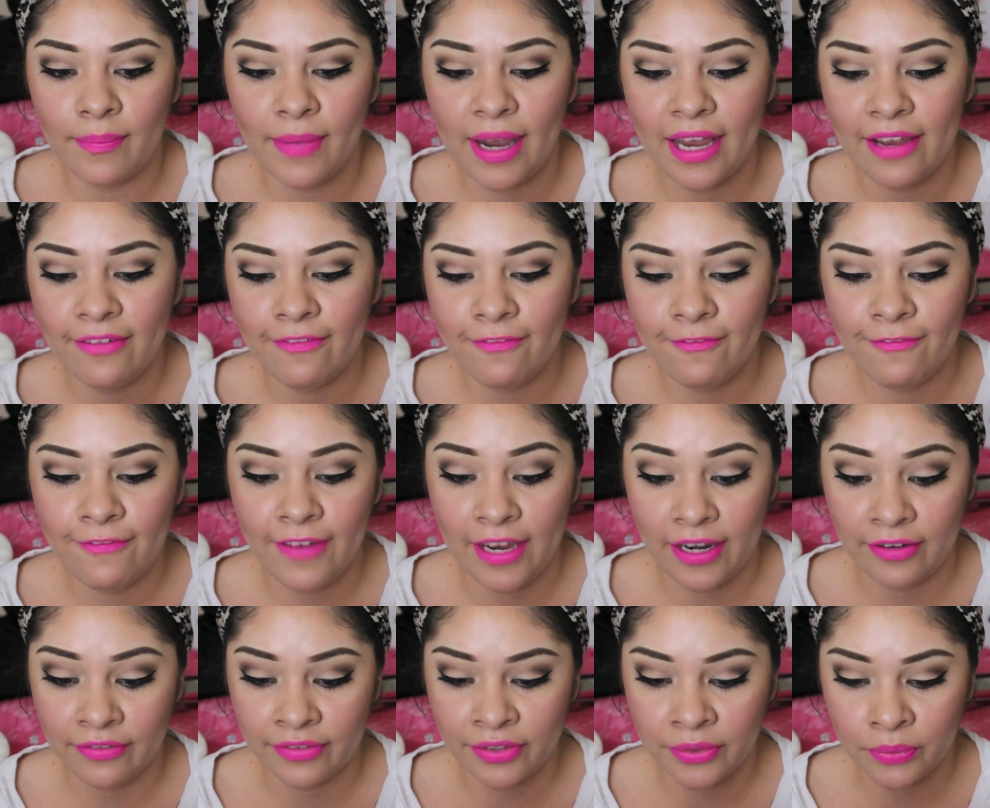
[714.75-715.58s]
my
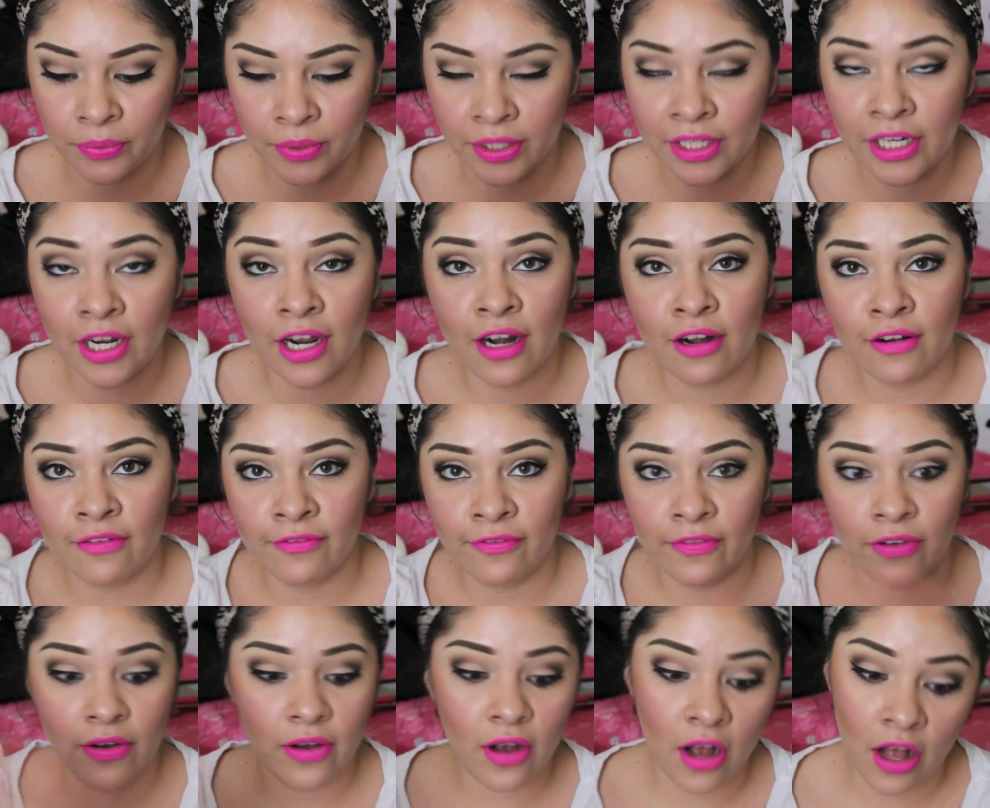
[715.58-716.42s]
favorite one out of
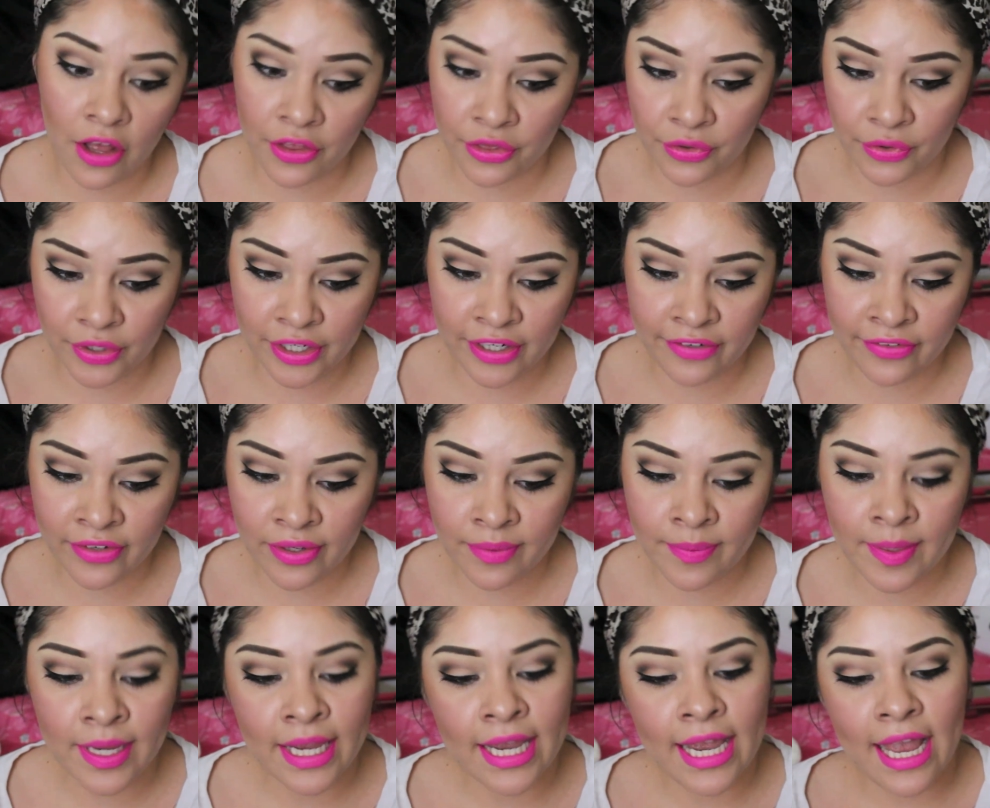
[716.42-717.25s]
all 3 of
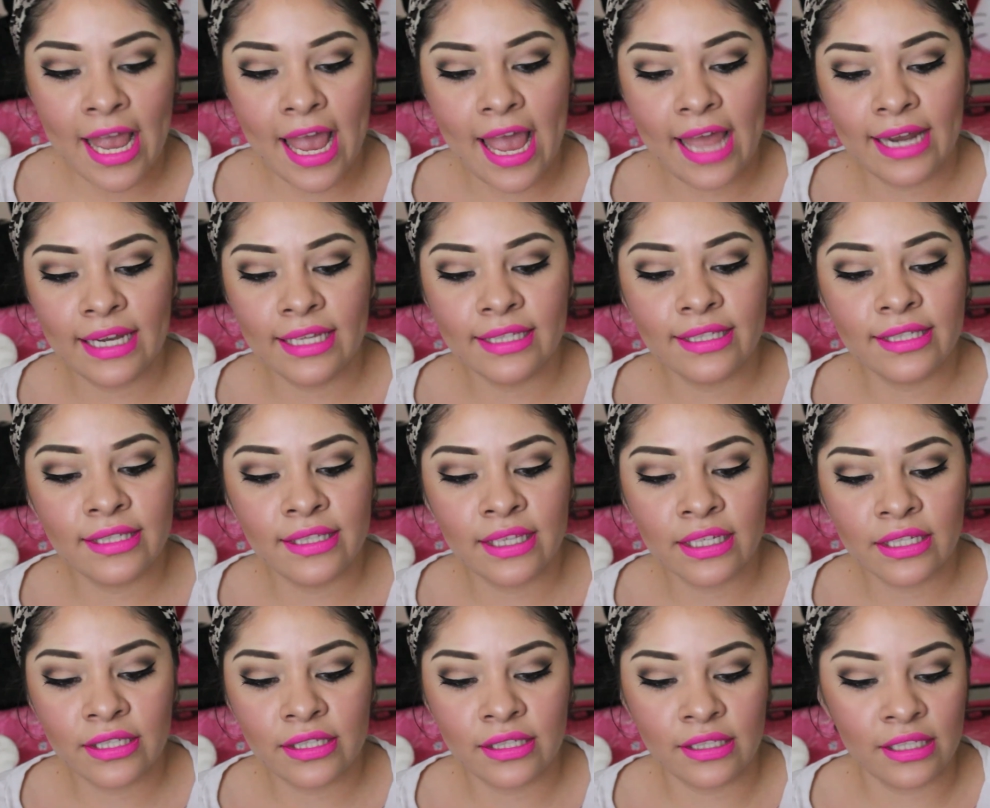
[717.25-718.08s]
them, and it's
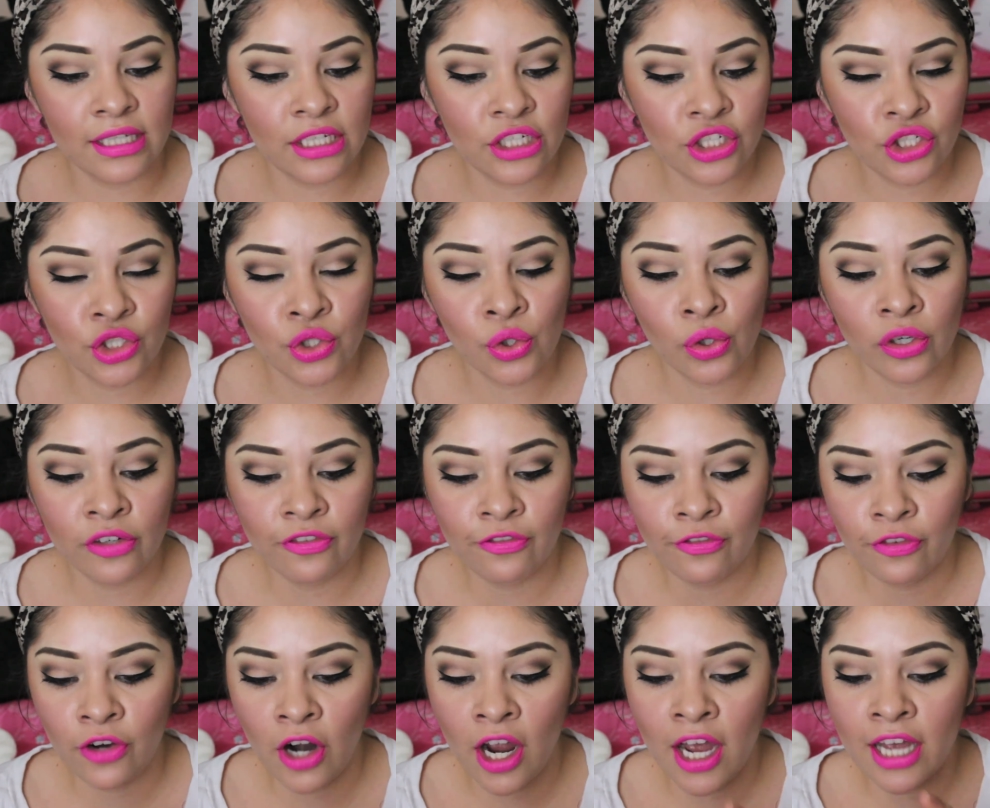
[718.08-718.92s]
the Seashore
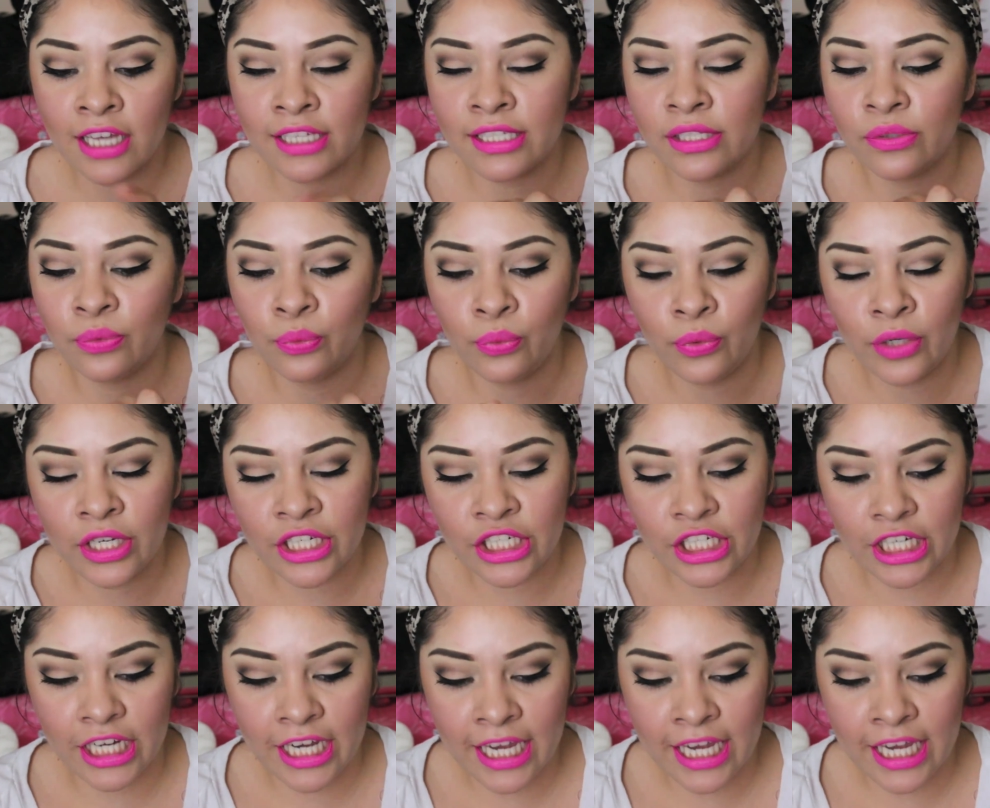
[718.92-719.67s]
Frost, which